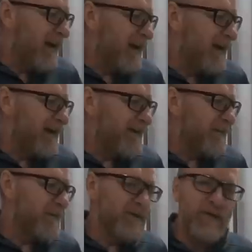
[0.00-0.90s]

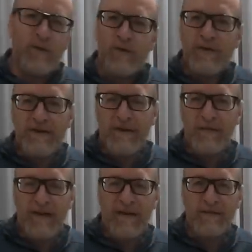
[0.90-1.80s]
Um, so
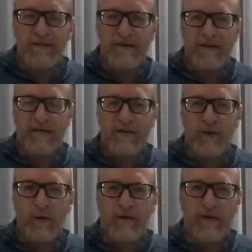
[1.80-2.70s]
sometimes you just have to
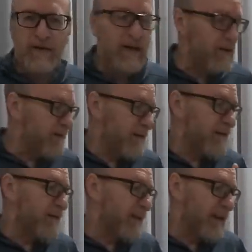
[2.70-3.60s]
go with your gut,
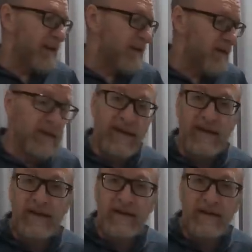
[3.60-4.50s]
and if you like it, you
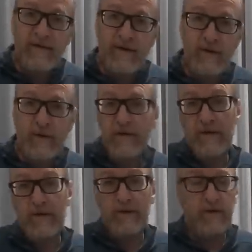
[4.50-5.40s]
like it, and if you don't,
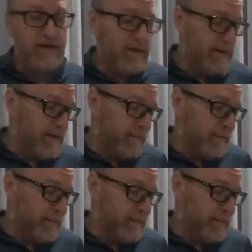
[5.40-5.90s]
you don't.